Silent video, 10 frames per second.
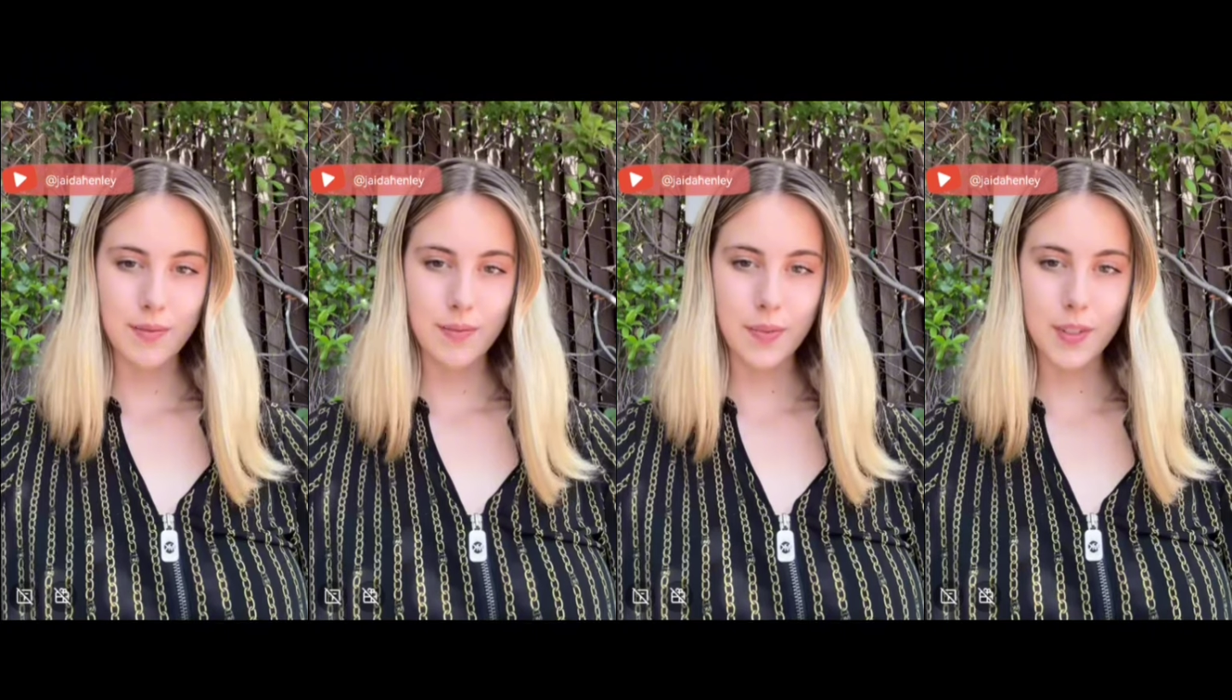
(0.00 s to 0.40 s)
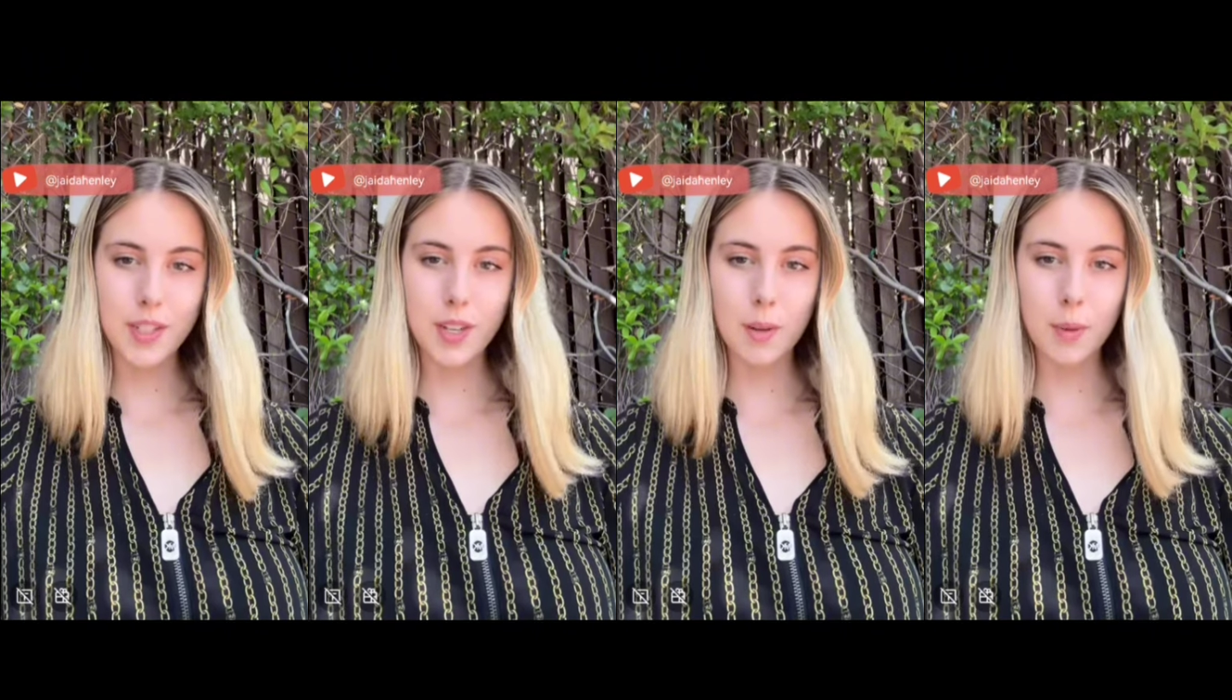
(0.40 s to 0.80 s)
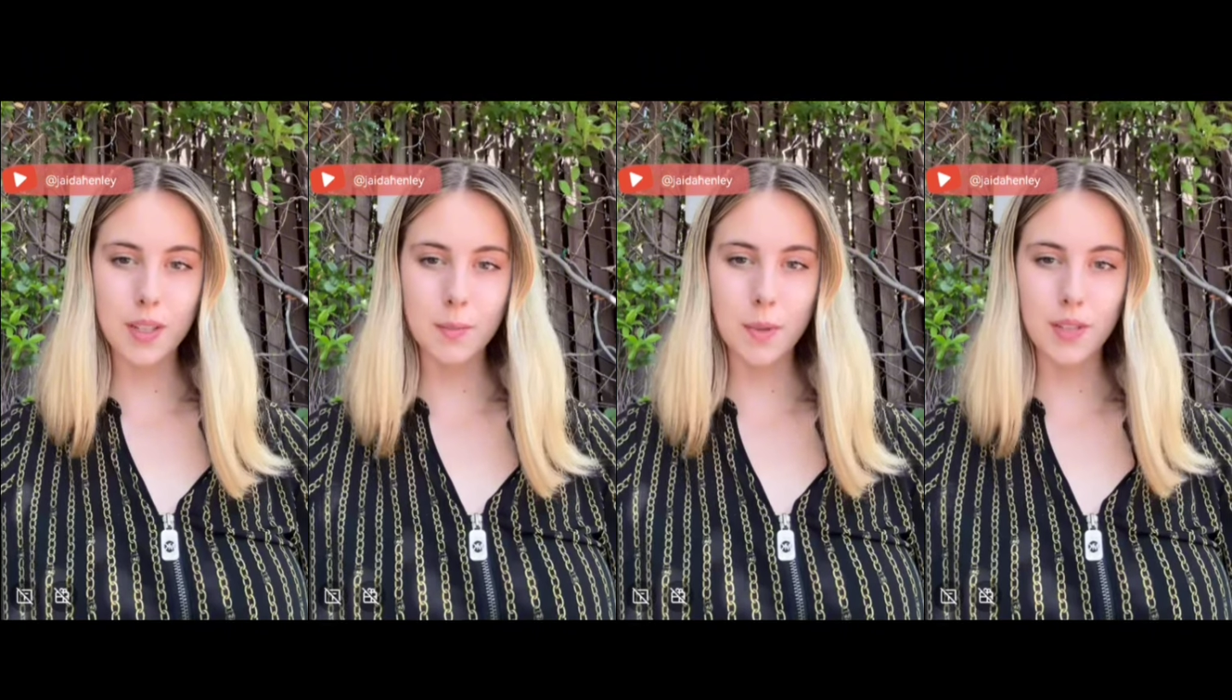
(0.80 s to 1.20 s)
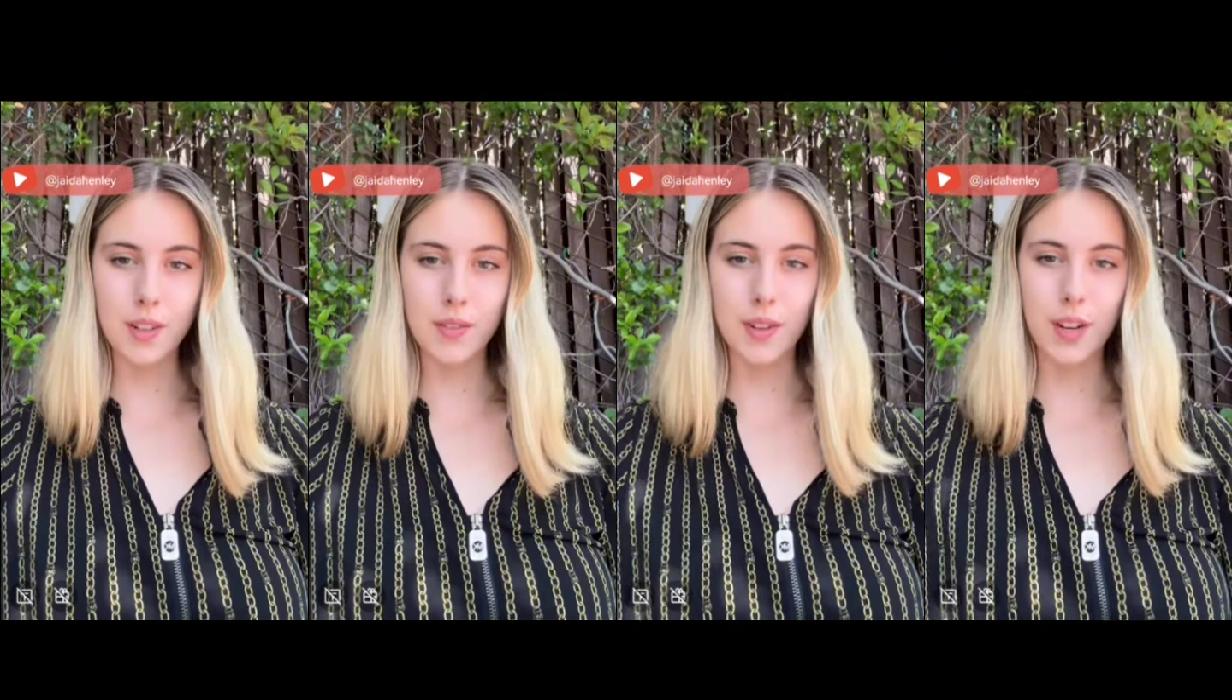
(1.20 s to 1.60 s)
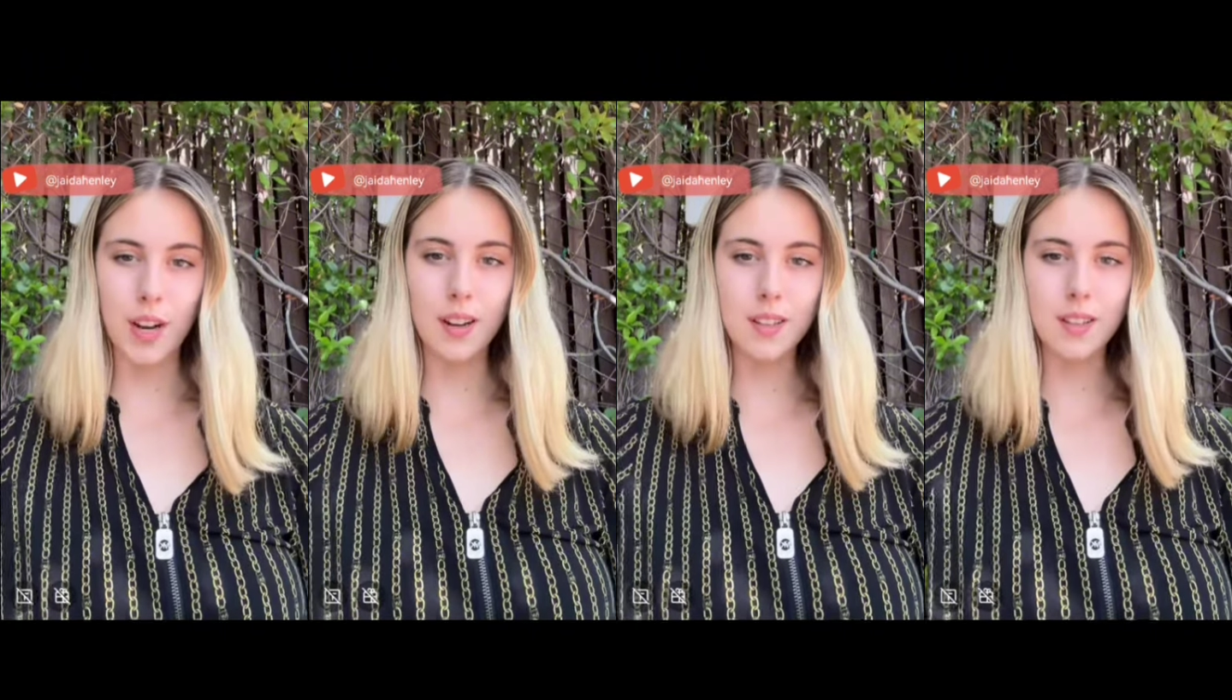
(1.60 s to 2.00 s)
I'm just trying to play some music for you
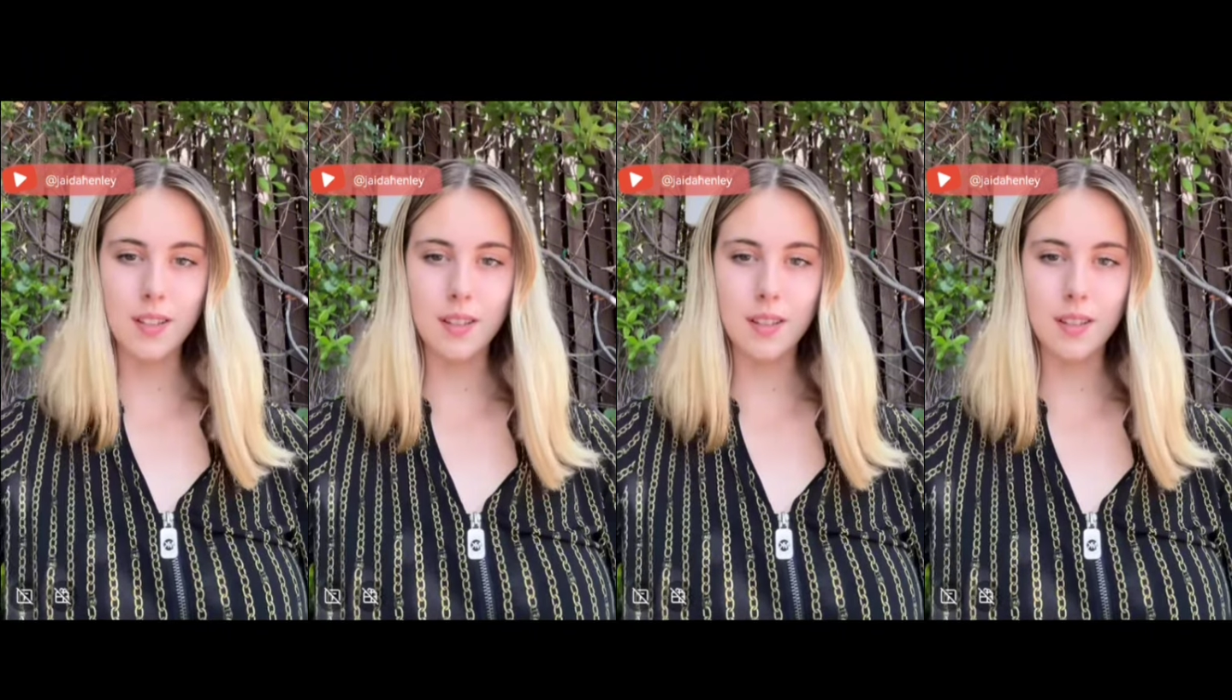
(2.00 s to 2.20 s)
guys.